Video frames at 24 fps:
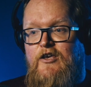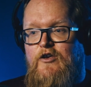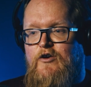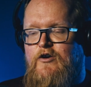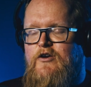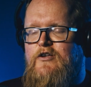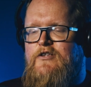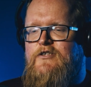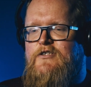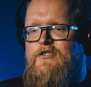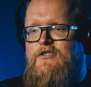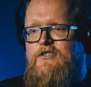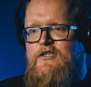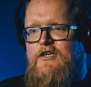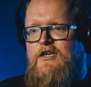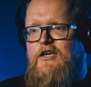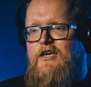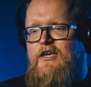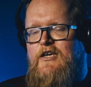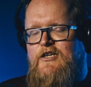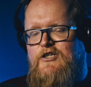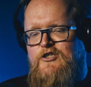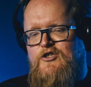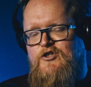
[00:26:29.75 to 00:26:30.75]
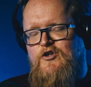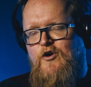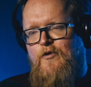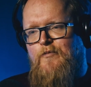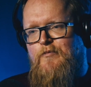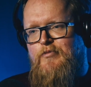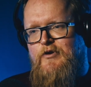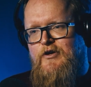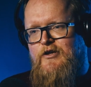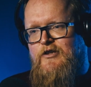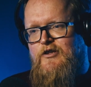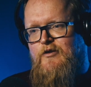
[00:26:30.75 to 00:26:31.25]
You can see he's
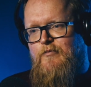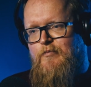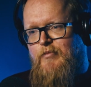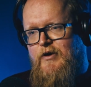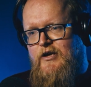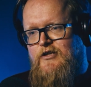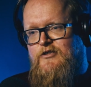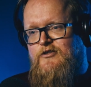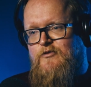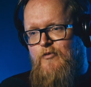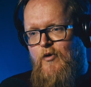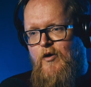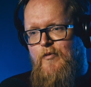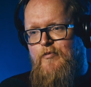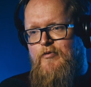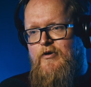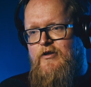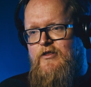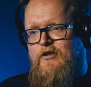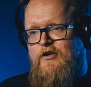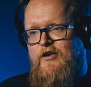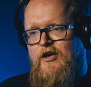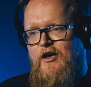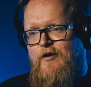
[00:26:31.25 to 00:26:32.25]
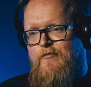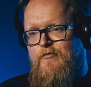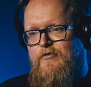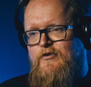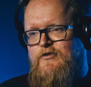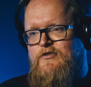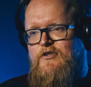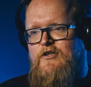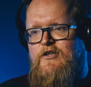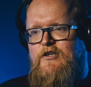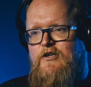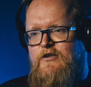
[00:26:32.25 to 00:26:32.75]
chomping at the bit to operate the
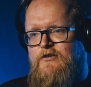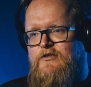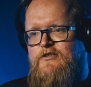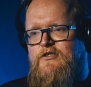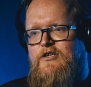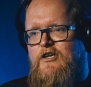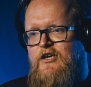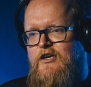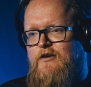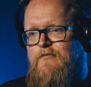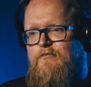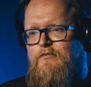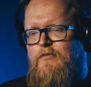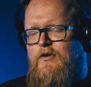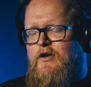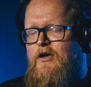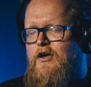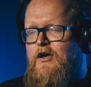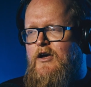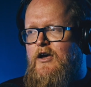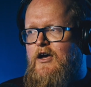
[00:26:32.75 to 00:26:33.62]
cameras, and you see him.